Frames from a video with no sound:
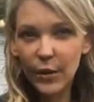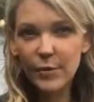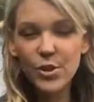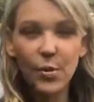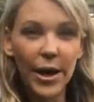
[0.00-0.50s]
I
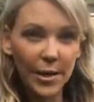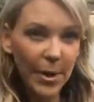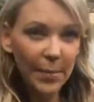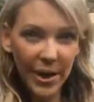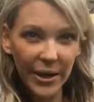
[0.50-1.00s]
was riding
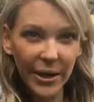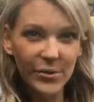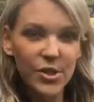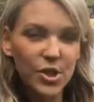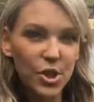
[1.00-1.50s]
my bike. I
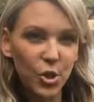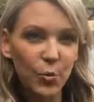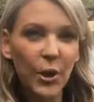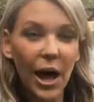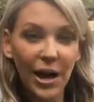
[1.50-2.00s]
was 2
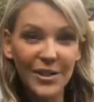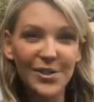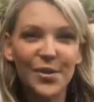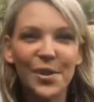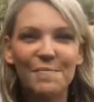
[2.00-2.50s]
blocks
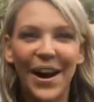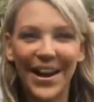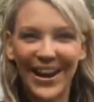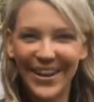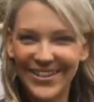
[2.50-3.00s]
from my
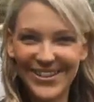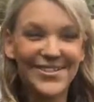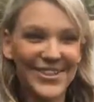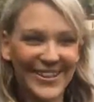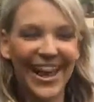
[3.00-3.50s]
house. It
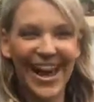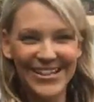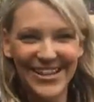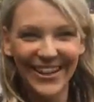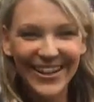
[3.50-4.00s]
was
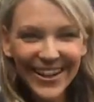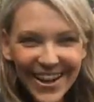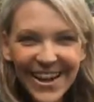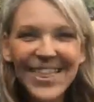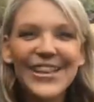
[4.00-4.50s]
classic.
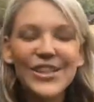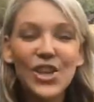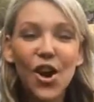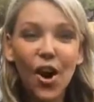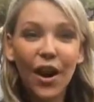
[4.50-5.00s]
This
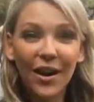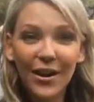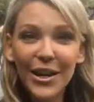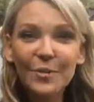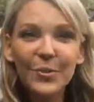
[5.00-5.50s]
car
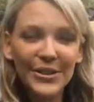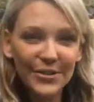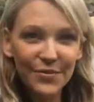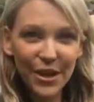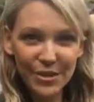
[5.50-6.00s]
pulled
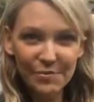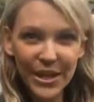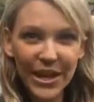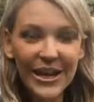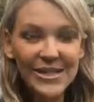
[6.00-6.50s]
in front of
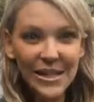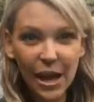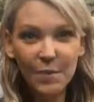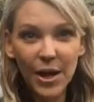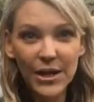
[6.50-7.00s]
me and
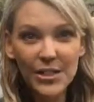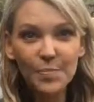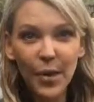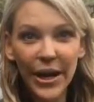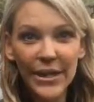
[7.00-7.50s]
slammed on its
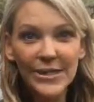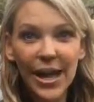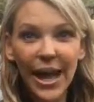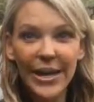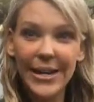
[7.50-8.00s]
brakes
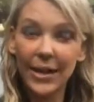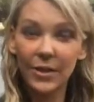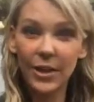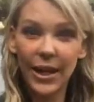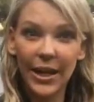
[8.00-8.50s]
at a
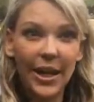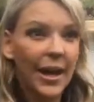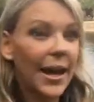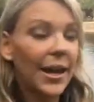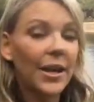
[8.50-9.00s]
yellow light,
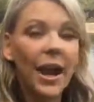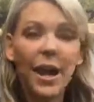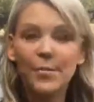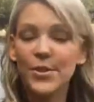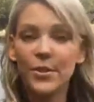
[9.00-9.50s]
and I had
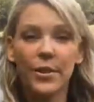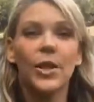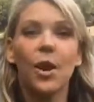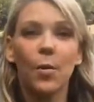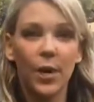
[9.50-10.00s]
absolutely
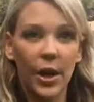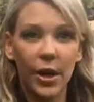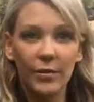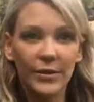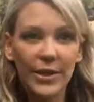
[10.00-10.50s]
nowhere to
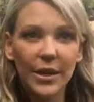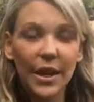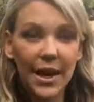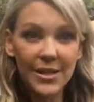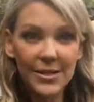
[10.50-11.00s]
go.
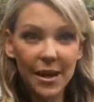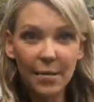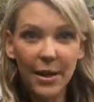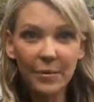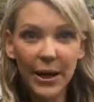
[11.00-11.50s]
And I
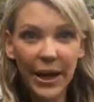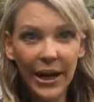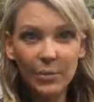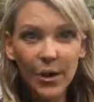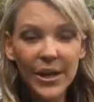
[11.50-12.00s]
slammed on my
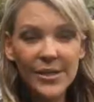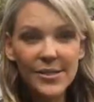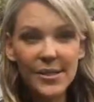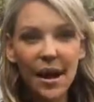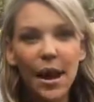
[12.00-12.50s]
handbrakes.
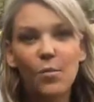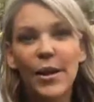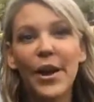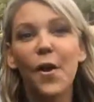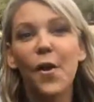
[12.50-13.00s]
I
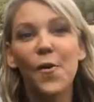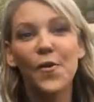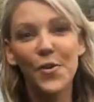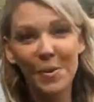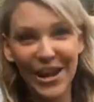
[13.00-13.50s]
went
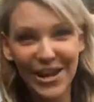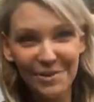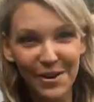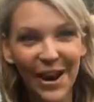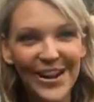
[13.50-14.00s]
over my
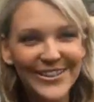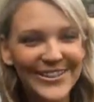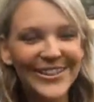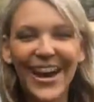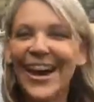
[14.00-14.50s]
handlebars.
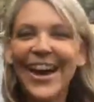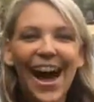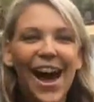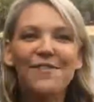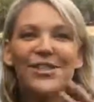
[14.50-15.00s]

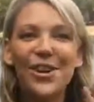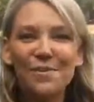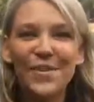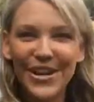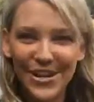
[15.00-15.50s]
I was
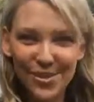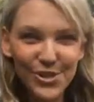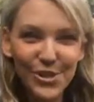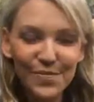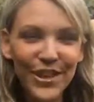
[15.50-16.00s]
hoping a
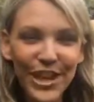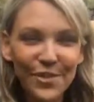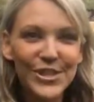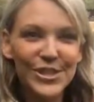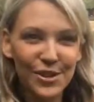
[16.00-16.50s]
YouTube video
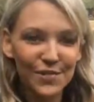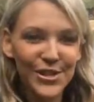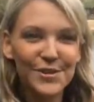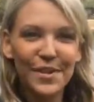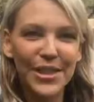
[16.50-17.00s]
would
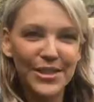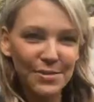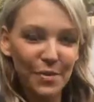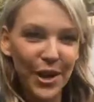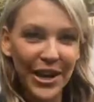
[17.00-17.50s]
surface by this
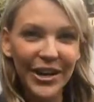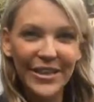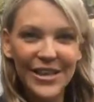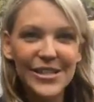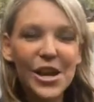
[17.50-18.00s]
point on
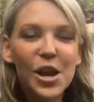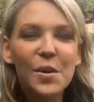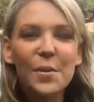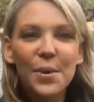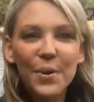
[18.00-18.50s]
this.
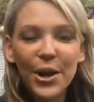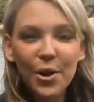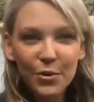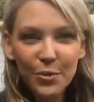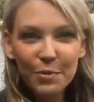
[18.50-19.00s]
But I went
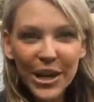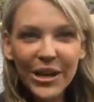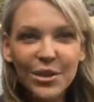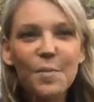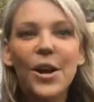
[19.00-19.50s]
over my
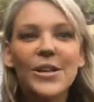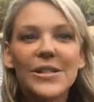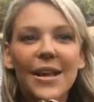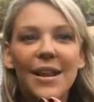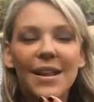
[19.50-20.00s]
handlebars
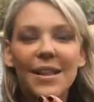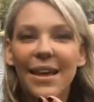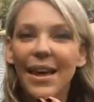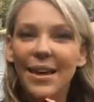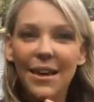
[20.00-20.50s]
and I
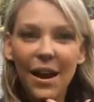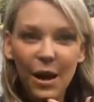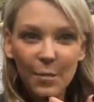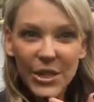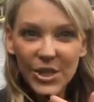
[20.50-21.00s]
landed
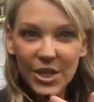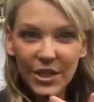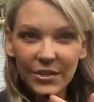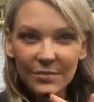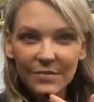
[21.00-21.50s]
on my
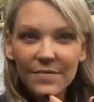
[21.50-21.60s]
chin.